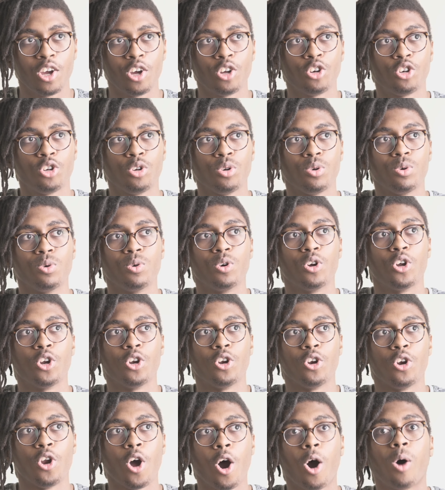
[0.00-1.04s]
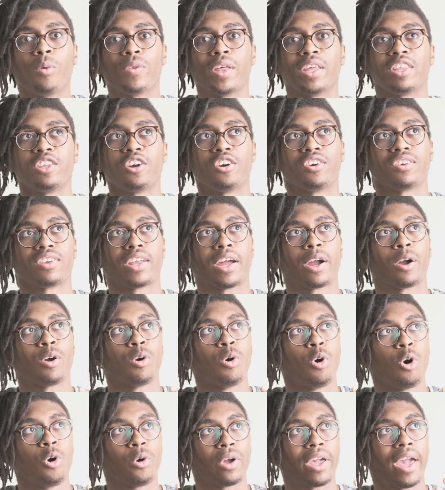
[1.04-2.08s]
to know that there's like,
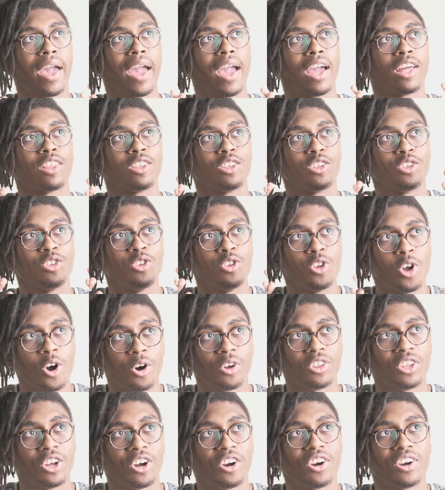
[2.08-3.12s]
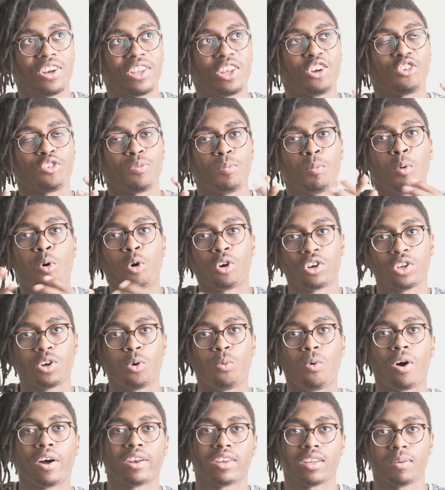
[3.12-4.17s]
okay, no, there's more to
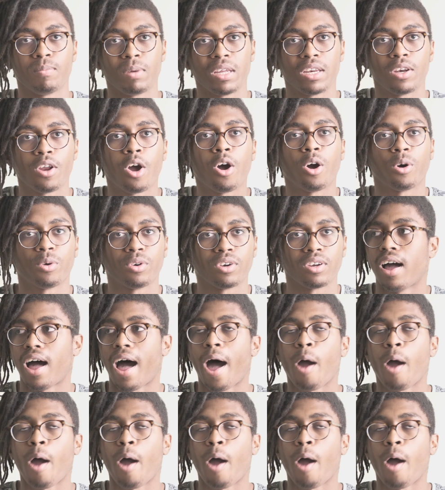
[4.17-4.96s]
want to be known.